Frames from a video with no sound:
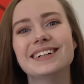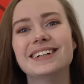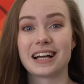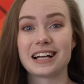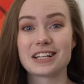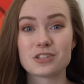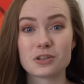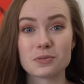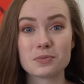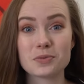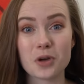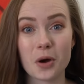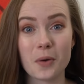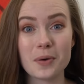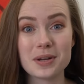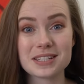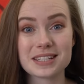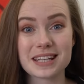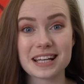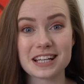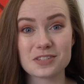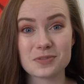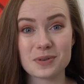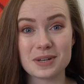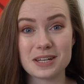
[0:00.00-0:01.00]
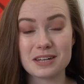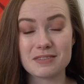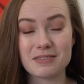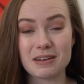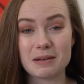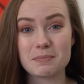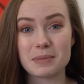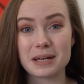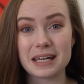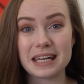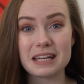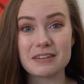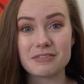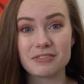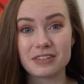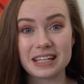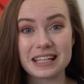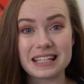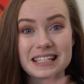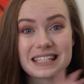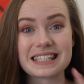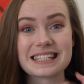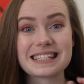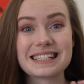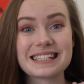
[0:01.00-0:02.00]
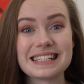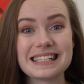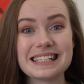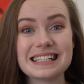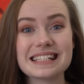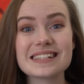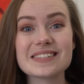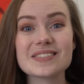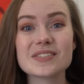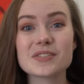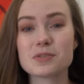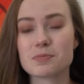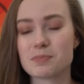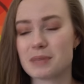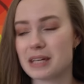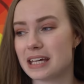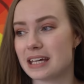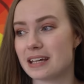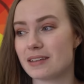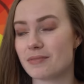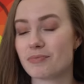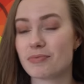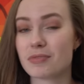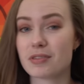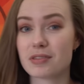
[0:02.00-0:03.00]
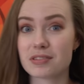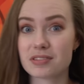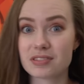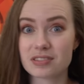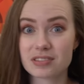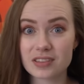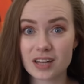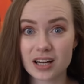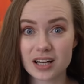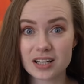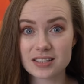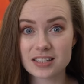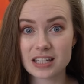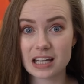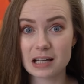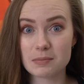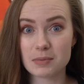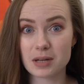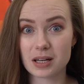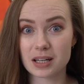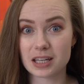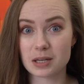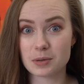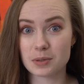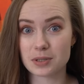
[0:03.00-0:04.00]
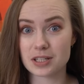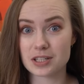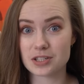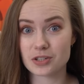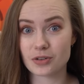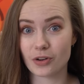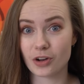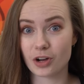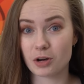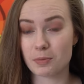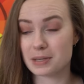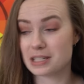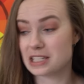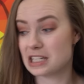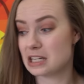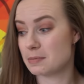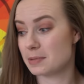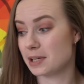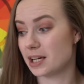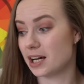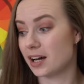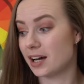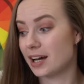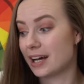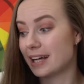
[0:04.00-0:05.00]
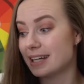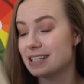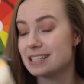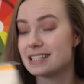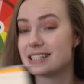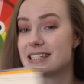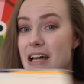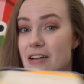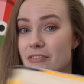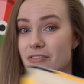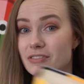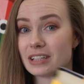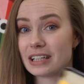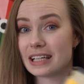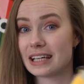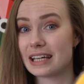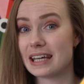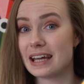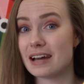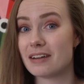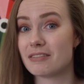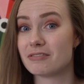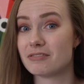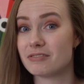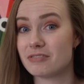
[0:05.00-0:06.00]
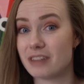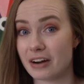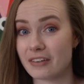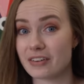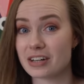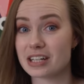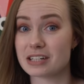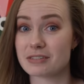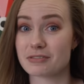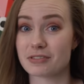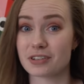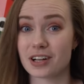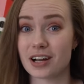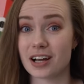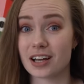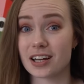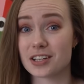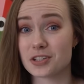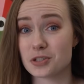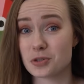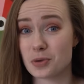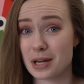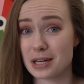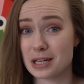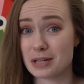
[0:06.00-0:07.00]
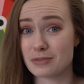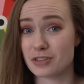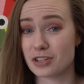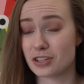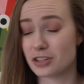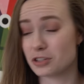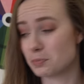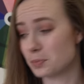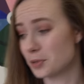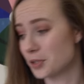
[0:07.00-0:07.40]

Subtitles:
And so I'm going to get to it in November if it kills me. Third time lucky with this going on my TBR, and it's definitely a very different color to any of the other